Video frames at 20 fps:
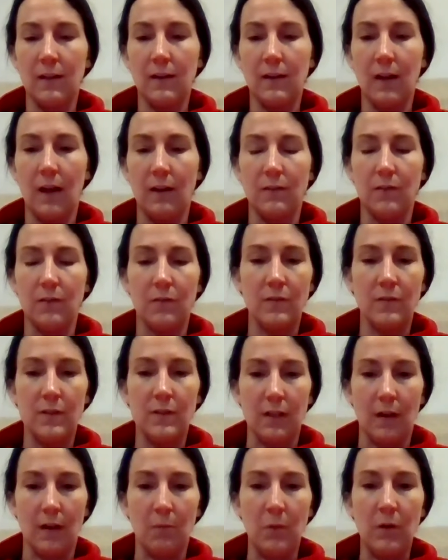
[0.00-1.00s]
kind of
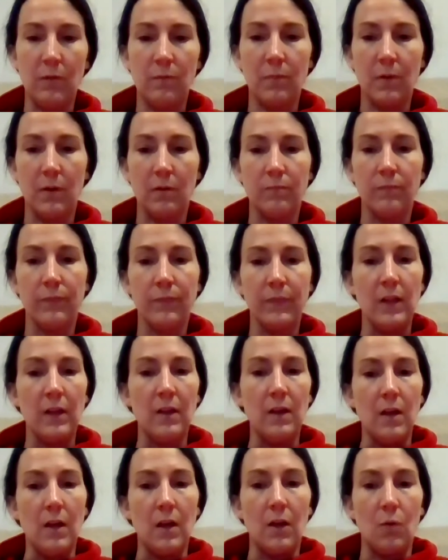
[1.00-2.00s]
assignment, but
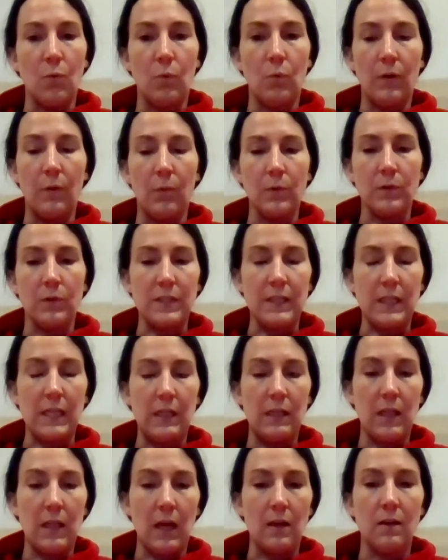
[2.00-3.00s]
we will see
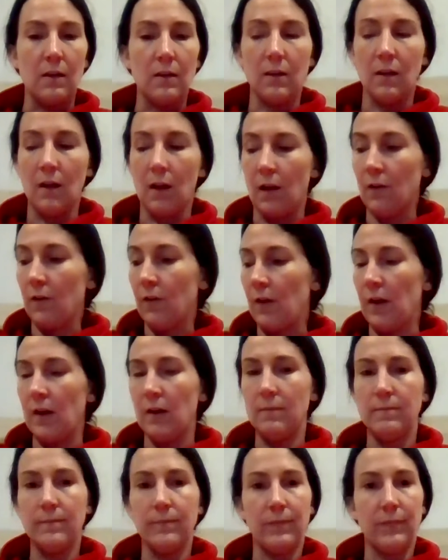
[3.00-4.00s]
then. All
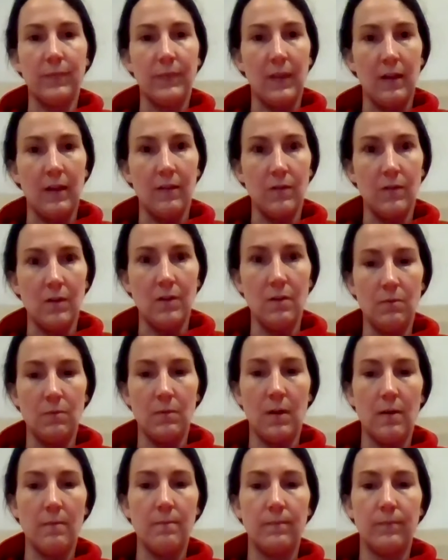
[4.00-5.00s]
right, have a good
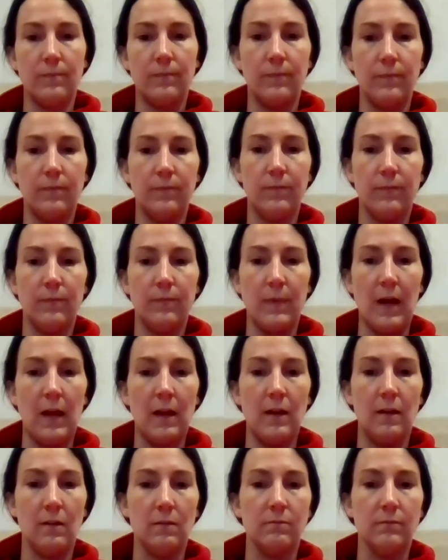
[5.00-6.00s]
one.
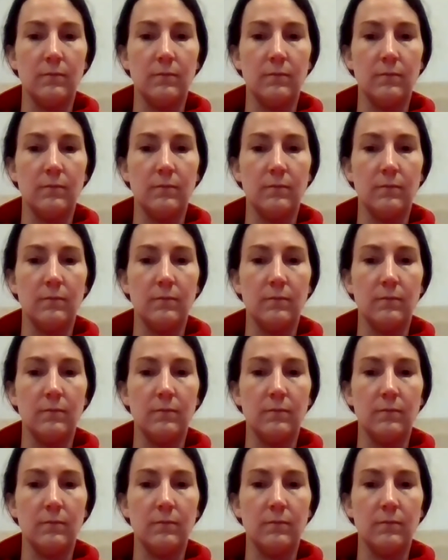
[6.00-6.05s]
Bye.